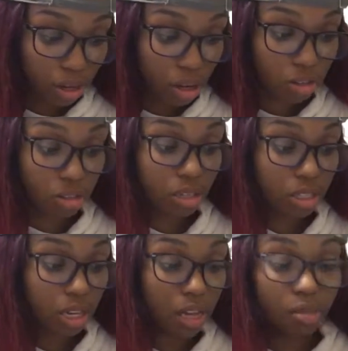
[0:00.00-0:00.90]
Also
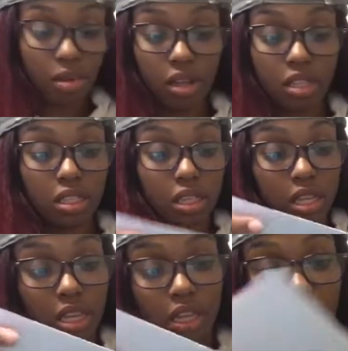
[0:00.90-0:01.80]
inside the box
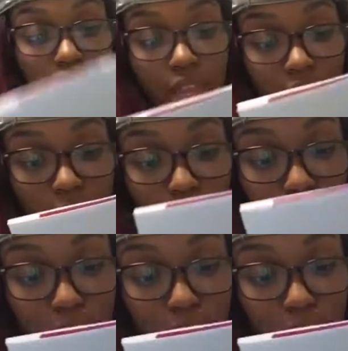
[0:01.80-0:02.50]
is a